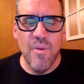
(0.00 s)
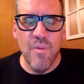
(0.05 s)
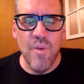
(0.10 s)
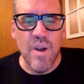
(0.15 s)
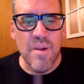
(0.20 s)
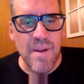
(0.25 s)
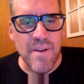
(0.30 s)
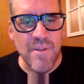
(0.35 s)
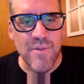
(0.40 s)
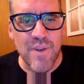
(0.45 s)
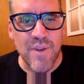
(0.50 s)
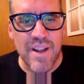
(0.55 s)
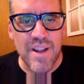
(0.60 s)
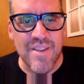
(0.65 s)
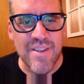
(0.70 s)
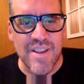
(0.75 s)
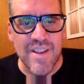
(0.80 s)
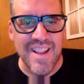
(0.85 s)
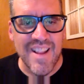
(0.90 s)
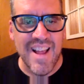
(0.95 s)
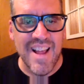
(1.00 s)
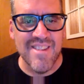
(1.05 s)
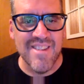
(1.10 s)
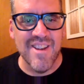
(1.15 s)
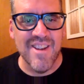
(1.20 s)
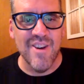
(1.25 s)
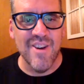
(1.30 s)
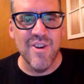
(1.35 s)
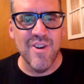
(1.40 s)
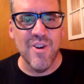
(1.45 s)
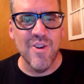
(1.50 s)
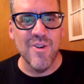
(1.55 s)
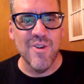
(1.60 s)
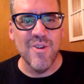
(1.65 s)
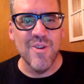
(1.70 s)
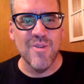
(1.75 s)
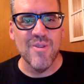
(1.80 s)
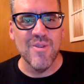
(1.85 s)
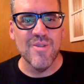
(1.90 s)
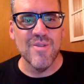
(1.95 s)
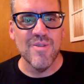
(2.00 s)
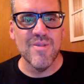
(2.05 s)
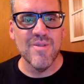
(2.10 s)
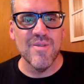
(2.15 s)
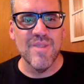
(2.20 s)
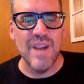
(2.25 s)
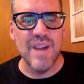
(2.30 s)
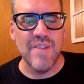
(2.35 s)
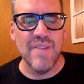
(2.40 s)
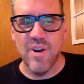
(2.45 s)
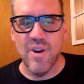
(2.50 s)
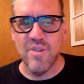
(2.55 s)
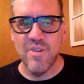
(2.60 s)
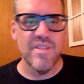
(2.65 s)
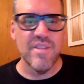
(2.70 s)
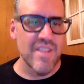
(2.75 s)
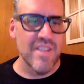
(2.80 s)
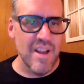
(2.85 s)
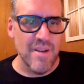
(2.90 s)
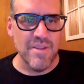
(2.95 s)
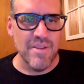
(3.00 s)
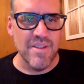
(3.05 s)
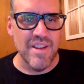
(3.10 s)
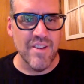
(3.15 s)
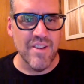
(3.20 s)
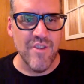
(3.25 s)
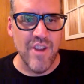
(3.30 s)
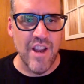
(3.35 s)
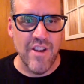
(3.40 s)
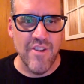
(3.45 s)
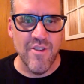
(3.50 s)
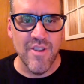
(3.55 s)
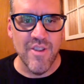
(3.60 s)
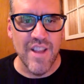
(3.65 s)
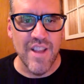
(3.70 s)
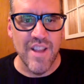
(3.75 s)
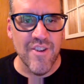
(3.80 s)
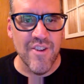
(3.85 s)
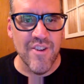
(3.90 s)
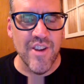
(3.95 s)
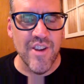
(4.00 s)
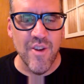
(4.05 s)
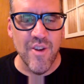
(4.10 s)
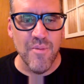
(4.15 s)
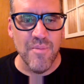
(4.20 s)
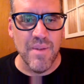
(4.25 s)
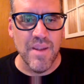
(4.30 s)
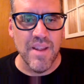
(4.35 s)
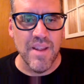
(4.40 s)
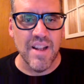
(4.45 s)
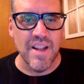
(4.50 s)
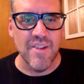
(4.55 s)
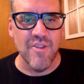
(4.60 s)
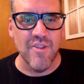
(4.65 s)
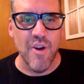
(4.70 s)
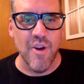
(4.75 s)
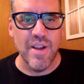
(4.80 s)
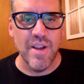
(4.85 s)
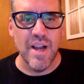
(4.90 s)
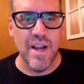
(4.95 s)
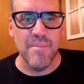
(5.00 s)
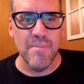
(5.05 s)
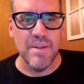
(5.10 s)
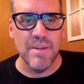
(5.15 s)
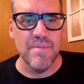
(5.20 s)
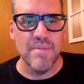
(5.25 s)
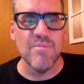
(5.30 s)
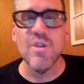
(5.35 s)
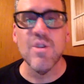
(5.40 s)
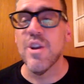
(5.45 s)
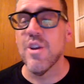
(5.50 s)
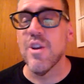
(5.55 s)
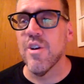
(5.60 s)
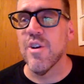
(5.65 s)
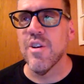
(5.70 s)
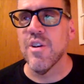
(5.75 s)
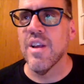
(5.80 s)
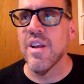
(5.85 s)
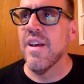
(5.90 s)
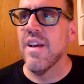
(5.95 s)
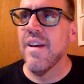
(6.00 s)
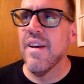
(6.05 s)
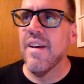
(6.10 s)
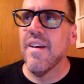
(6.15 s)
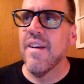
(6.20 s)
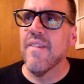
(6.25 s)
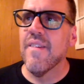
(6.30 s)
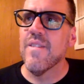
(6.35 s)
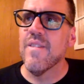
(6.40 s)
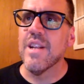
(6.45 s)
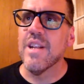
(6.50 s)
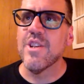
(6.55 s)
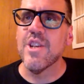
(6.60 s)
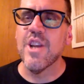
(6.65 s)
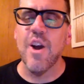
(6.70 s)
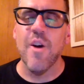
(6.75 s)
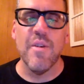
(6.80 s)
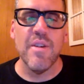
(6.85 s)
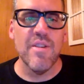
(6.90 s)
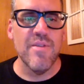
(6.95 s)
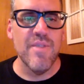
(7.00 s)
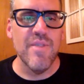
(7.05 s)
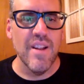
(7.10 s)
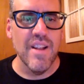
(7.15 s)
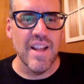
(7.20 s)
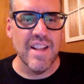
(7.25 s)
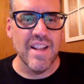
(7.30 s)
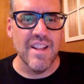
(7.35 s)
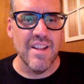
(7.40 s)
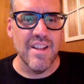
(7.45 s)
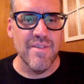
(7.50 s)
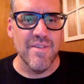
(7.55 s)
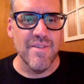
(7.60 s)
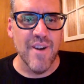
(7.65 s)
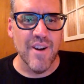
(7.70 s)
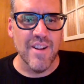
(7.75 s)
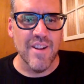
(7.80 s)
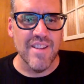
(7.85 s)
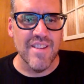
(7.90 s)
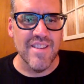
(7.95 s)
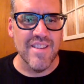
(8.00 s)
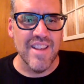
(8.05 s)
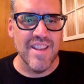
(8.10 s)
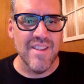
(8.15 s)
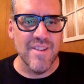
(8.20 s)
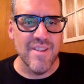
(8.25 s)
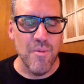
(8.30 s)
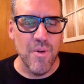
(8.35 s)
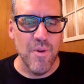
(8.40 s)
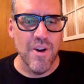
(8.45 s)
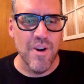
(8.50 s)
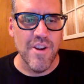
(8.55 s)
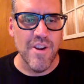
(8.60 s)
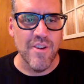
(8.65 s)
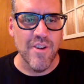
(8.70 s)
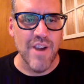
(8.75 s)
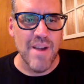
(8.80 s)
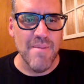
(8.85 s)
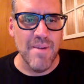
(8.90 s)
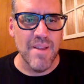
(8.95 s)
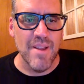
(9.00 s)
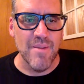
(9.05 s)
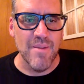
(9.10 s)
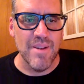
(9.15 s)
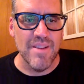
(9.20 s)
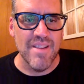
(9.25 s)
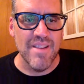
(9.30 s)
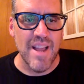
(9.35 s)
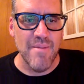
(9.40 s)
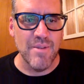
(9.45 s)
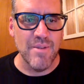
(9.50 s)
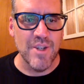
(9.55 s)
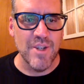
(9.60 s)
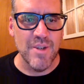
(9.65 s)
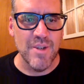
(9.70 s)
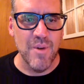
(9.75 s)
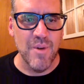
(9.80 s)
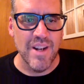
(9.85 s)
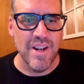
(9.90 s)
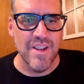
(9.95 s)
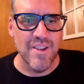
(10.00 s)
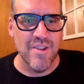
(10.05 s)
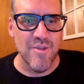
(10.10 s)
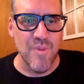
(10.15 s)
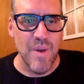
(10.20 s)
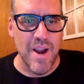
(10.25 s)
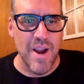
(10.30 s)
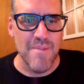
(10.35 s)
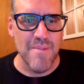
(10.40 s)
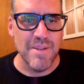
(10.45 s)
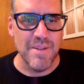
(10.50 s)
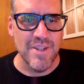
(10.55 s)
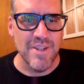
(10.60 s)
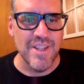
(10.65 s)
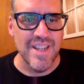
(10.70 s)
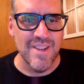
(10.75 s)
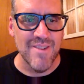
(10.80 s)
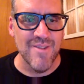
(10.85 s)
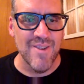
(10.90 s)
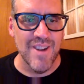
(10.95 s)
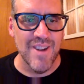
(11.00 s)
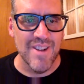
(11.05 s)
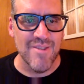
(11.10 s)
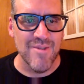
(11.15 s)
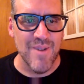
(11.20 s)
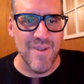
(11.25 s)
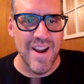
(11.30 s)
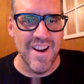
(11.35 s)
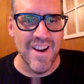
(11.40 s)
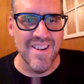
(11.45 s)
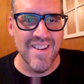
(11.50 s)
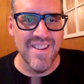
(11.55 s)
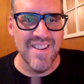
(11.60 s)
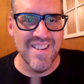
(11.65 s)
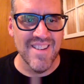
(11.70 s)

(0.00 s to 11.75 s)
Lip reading: One of my friends in Glasgow, who I've known since I was an exchange student there, she told me that growing up in Dunoon, that she always felt like Glenfarclas is a word your grandmother would say when she wanted to swear, but she didn't want to swear.